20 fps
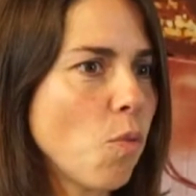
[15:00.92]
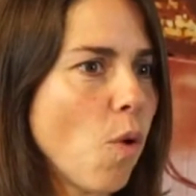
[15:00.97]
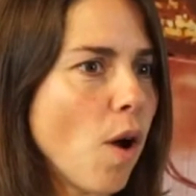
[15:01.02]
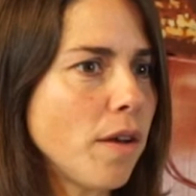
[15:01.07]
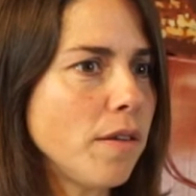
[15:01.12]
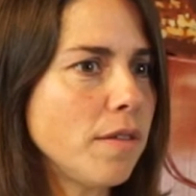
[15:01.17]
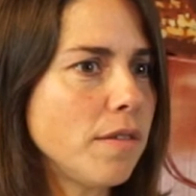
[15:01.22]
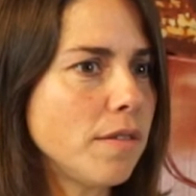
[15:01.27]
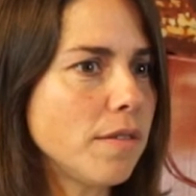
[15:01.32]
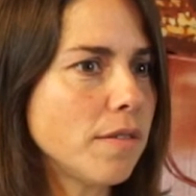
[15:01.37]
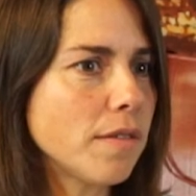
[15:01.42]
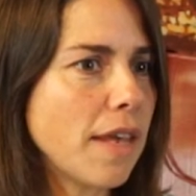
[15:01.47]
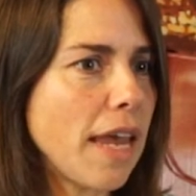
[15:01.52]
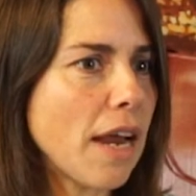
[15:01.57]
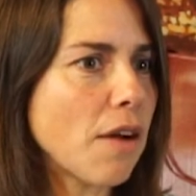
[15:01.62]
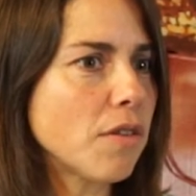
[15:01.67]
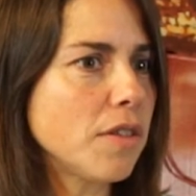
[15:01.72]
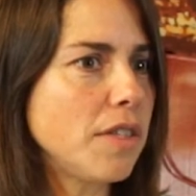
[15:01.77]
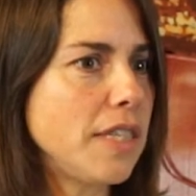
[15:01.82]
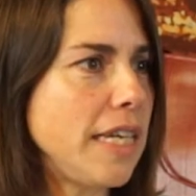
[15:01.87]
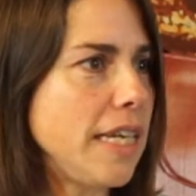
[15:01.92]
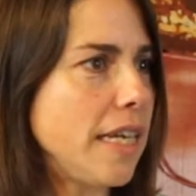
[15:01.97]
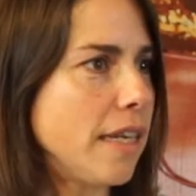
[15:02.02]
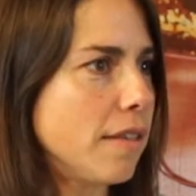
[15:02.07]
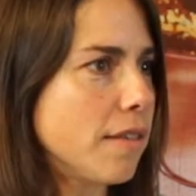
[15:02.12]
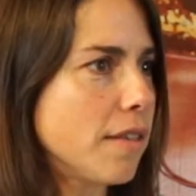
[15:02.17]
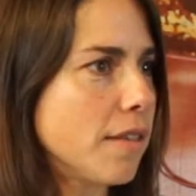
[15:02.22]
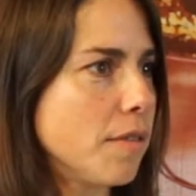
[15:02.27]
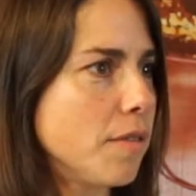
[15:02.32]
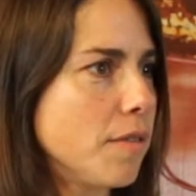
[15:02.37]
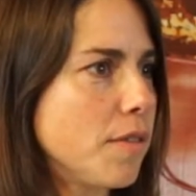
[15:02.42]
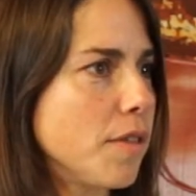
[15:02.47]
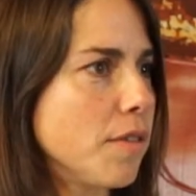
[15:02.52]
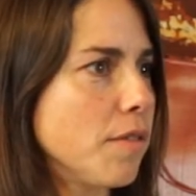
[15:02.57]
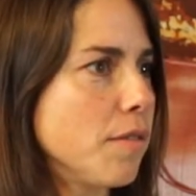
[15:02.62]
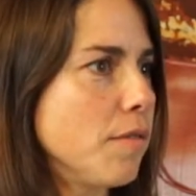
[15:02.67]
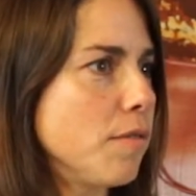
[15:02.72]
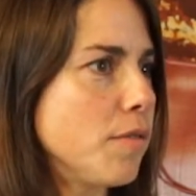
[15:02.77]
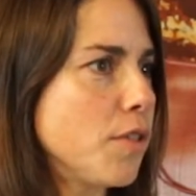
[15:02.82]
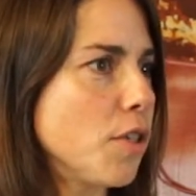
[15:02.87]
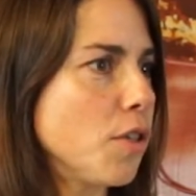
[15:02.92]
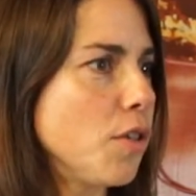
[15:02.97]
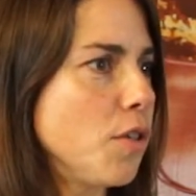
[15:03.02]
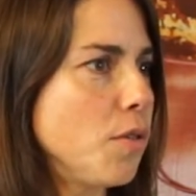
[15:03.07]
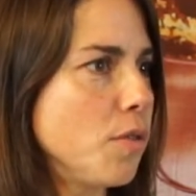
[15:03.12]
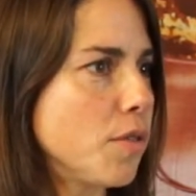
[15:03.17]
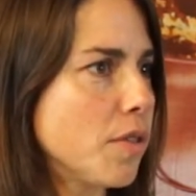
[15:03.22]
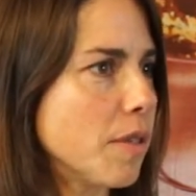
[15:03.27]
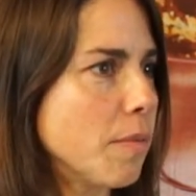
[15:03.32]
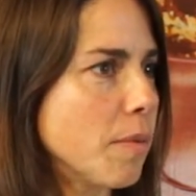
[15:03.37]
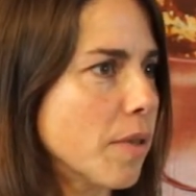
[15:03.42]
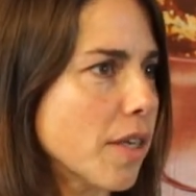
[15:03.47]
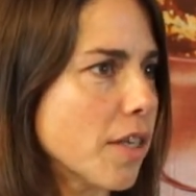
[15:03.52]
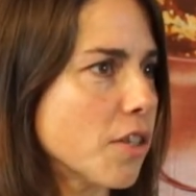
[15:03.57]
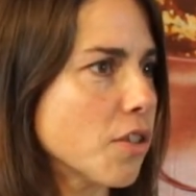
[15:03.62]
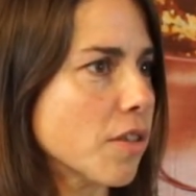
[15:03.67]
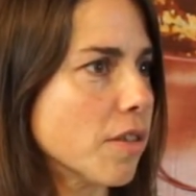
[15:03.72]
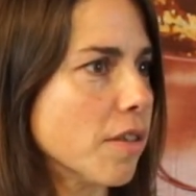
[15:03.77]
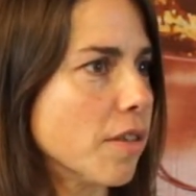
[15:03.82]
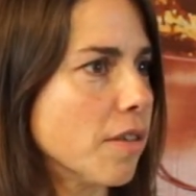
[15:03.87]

one guarantee to lose stimulation